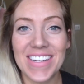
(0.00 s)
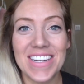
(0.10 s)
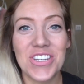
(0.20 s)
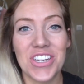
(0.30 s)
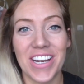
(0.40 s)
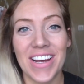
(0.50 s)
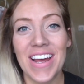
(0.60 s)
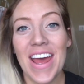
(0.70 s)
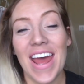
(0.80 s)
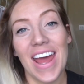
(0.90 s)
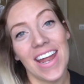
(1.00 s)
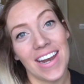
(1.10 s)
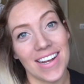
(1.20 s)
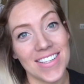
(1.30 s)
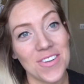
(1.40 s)
It's Jenna, and
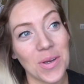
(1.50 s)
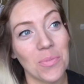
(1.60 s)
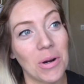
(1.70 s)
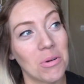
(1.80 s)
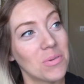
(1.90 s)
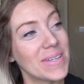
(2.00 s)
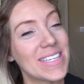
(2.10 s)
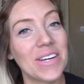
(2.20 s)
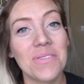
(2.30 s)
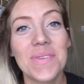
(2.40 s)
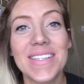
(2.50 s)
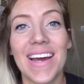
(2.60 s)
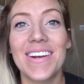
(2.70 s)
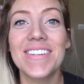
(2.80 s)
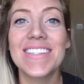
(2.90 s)
as you can probably tell from the
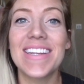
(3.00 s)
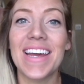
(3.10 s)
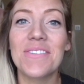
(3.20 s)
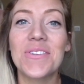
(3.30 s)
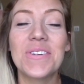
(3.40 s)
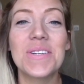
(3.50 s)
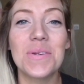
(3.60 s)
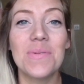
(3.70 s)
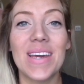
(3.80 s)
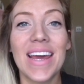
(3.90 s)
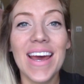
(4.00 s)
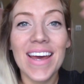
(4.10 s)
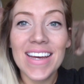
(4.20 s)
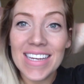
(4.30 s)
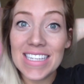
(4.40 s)
title, today I'm going to be
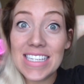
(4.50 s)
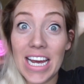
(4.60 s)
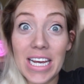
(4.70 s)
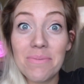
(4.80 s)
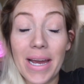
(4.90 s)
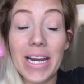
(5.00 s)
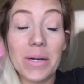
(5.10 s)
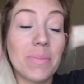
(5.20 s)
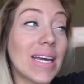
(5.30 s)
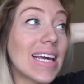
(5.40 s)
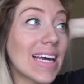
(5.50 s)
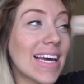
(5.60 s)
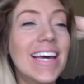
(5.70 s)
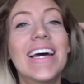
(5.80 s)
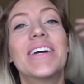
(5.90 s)
dyeing my hair pink.
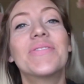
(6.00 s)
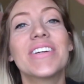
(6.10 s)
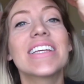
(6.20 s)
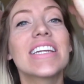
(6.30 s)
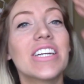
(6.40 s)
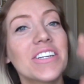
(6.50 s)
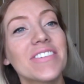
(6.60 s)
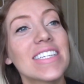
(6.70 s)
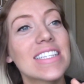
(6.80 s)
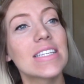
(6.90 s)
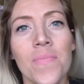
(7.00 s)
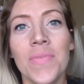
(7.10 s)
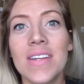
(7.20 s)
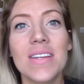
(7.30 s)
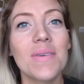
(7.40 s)
I'm really nervous.
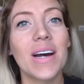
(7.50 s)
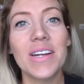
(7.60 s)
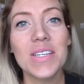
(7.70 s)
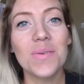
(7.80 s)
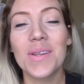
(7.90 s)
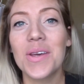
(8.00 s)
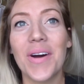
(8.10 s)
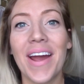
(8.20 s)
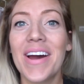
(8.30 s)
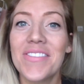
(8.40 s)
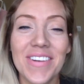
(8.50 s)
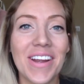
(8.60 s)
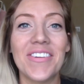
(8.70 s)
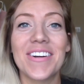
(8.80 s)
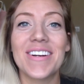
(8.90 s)
To be honest with you, I have
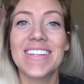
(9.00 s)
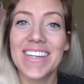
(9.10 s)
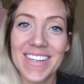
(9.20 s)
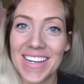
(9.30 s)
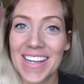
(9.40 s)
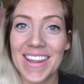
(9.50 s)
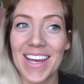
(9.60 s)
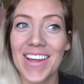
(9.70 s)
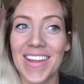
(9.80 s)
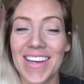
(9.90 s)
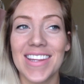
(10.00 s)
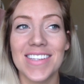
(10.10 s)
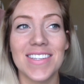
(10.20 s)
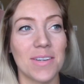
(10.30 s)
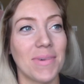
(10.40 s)
never done anything like
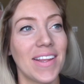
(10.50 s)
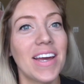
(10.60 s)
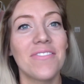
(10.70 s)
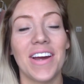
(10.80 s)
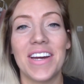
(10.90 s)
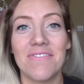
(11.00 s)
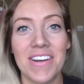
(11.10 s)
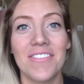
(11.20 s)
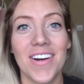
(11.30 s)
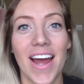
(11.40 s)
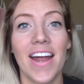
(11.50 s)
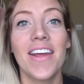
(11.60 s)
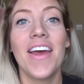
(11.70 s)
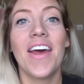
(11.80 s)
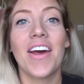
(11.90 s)
this in my life. I have never had
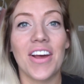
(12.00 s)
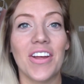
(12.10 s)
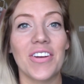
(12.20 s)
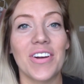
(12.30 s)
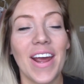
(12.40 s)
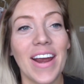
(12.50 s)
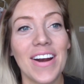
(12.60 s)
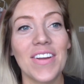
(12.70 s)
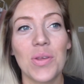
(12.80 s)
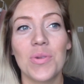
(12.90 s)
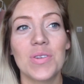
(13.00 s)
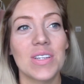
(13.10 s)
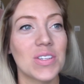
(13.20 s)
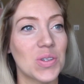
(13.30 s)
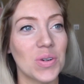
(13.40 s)
colored hair. The most
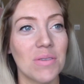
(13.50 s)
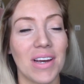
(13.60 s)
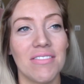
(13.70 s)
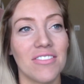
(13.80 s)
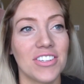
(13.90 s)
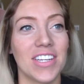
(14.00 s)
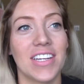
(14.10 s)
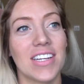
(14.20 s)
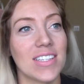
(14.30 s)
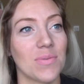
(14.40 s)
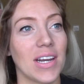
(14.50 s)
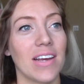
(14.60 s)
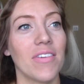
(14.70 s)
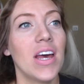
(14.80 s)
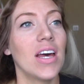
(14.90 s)
extreme I've ever done is when
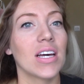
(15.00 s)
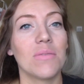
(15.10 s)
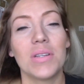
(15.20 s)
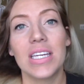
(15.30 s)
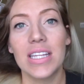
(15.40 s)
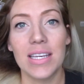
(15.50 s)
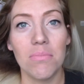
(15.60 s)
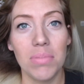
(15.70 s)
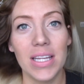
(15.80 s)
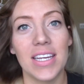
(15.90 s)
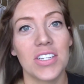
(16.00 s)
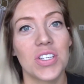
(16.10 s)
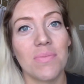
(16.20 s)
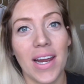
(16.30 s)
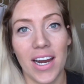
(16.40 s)
I've completely
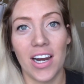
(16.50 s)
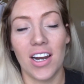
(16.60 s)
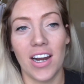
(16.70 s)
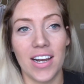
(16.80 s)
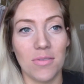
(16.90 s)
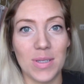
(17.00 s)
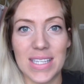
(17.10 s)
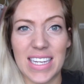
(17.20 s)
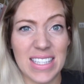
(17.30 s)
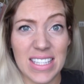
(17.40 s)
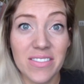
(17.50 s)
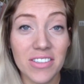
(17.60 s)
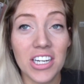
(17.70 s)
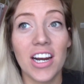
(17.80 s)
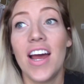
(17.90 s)
bleached my hair and it was like
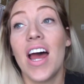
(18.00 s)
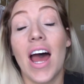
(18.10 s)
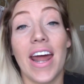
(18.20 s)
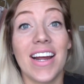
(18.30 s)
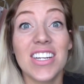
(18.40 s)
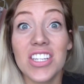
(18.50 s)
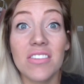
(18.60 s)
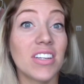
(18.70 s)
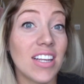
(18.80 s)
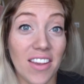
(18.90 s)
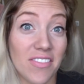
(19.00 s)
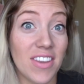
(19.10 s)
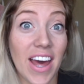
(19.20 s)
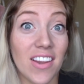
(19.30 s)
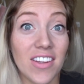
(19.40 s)
silver, and I actually really loved
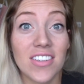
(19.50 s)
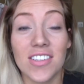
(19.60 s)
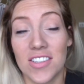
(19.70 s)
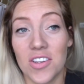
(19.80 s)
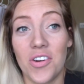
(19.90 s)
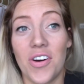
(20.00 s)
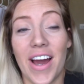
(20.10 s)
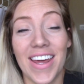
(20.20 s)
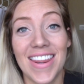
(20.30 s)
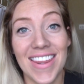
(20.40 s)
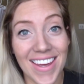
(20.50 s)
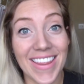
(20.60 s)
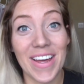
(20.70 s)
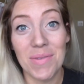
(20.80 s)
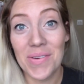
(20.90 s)
that look, so I think
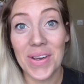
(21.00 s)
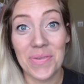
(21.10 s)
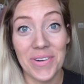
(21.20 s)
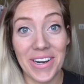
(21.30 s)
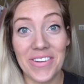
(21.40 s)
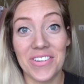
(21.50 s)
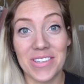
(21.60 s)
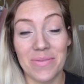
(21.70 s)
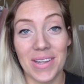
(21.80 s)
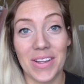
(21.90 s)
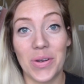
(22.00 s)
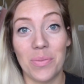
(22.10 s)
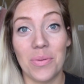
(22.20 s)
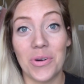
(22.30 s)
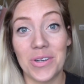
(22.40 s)
that maybe I'm ready for something a little
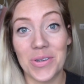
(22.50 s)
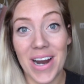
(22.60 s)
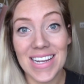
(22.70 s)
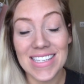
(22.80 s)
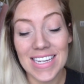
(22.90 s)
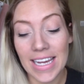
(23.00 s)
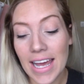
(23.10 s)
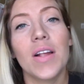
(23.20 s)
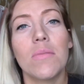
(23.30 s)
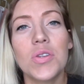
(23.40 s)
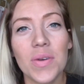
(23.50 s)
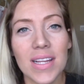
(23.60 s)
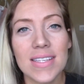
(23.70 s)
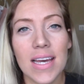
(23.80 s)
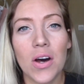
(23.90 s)
bit more drastic. I'm doing
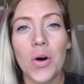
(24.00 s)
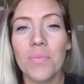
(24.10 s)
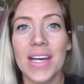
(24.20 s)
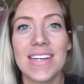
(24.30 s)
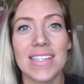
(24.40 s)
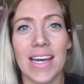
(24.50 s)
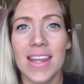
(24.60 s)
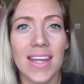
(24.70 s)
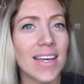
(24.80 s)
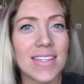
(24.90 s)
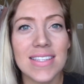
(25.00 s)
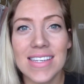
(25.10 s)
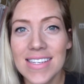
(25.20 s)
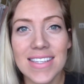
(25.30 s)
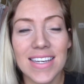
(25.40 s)
this at home because I think it's
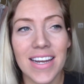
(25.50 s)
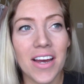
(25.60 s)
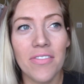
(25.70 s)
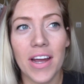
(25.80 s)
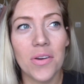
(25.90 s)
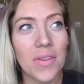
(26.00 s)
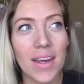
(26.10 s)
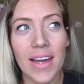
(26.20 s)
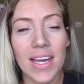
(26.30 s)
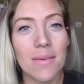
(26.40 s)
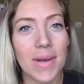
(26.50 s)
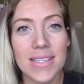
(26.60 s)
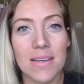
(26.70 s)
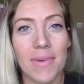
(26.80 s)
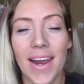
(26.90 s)
easy enough. I don't think I can
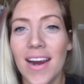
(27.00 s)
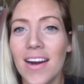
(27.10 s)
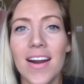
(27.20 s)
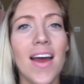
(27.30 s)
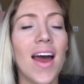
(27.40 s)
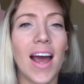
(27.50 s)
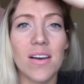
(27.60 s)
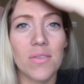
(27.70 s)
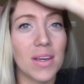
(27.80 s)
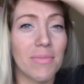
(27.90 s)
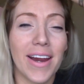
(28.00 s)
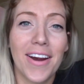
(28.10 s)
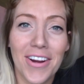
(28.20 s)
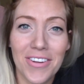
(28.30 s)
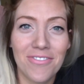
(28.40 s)
mess up my hair. I don't think my hair
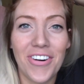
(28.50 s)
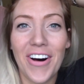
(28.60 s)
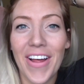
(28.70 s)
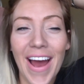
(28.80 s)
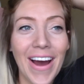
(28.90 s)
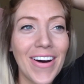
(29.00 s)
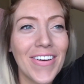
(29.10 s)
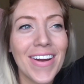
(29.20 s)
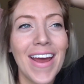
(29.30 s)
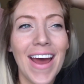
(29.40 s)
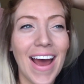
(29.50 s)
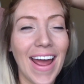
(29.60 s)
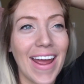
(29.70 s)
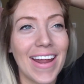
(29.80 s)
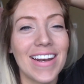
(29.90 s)
can fall out,
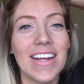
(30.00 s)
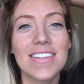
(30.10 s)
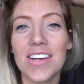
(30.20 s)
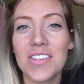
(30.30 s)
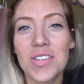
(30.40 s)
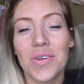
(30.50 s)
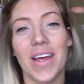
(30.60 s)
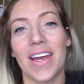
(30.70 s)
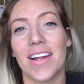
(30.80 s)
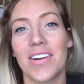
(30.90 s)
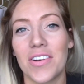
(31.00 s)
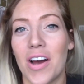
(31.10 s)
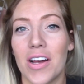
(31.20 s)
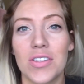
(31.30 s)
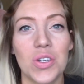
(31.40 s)
and it's also like
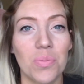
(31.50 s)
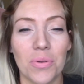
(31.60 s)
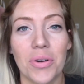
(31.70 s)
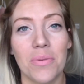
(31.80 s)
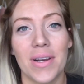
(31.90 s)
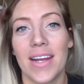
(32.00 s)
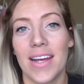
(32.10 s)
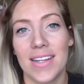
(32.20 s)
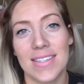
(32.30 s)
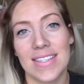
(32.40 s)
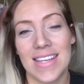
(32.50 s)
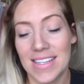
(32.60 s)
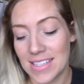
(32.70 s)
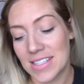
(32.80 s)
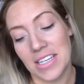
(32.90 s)
not super permanent. It says
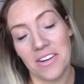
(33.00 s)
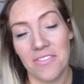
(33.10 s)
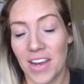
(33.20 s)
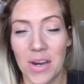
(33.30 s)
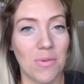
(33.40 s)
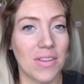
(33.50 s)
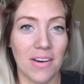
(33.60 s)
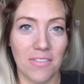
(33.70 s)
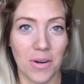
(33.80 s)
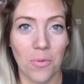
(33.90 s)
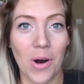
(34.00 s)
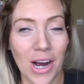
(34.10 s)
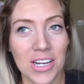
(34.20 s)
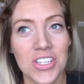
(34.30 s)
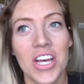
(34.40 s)
it's gonna fade with every
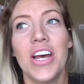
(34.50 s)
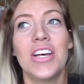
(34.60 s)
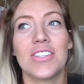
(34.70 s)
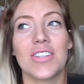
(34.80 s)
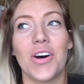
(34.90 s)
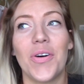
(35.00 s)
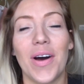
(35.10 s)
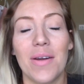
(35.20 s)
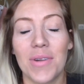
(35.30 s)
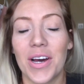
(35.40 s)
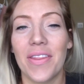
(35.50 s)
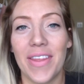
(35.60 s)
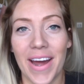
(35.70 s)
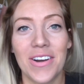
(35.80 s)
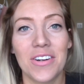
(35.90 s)
wash, so I'm not
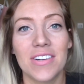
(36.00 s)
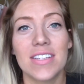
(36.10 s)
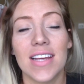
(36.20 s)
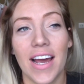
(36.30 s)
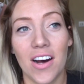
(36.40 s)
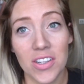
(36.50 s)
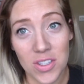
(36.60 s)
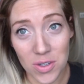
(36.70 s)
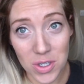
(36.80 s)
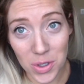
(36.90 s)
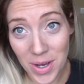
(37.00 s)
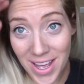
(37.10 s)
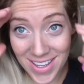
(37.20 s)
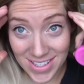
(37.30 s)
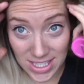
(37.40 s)
that nervous. I also do
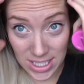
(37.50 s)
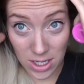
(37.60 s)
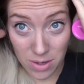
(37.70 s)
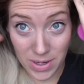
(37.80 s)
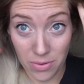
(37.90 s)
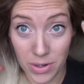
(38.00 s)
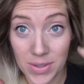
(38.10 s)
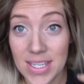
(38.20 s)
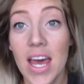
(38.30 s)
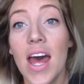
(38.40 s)
see all my roots.